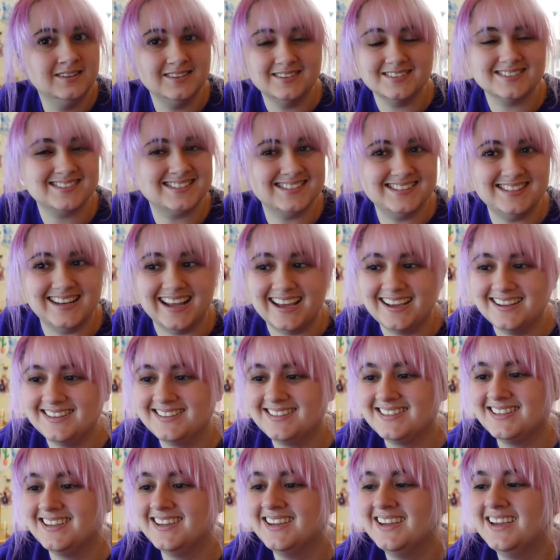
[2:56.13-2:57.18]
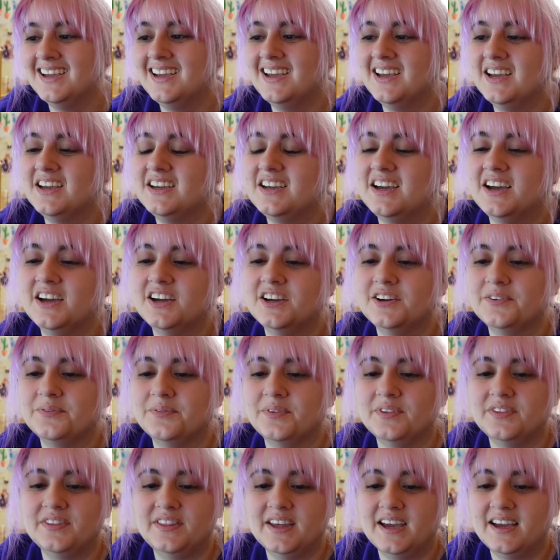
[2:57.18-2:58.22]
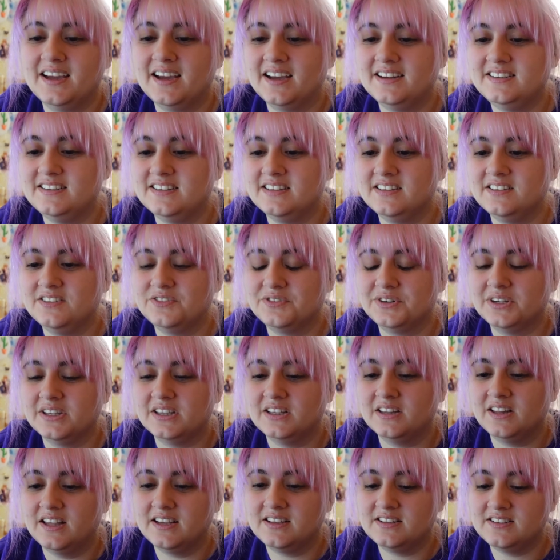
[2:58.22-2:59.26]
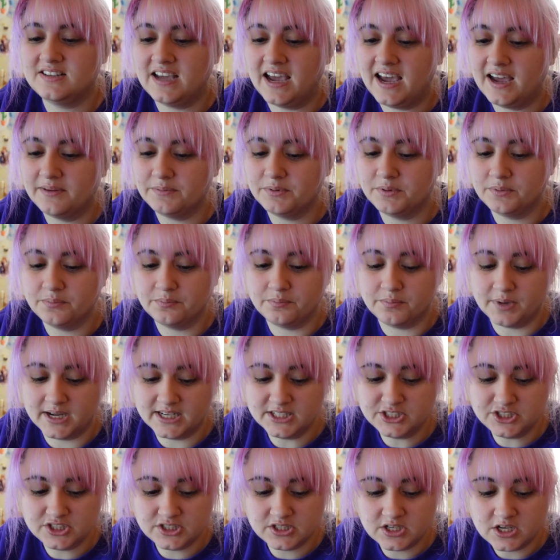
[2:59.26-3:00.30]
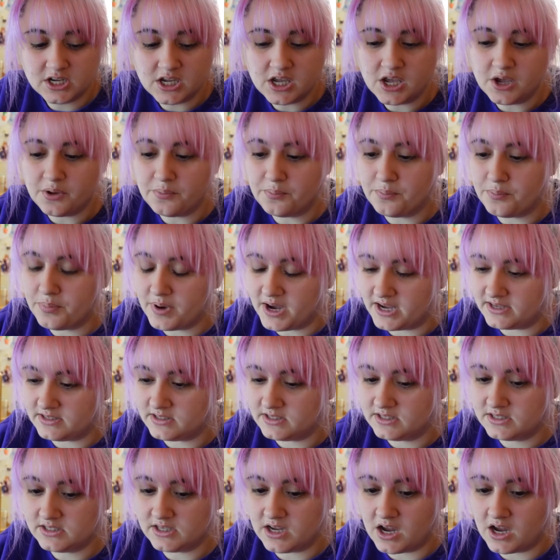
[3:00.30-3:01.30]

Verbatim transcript: state um, that I didn't really like tab much, but